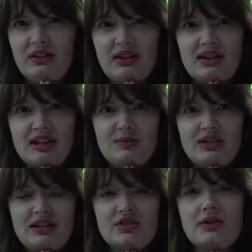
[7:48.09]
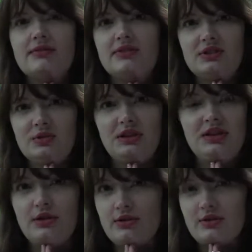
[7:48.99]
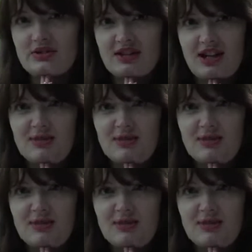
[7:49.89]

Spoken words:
and I'm really grateful to be here through this time.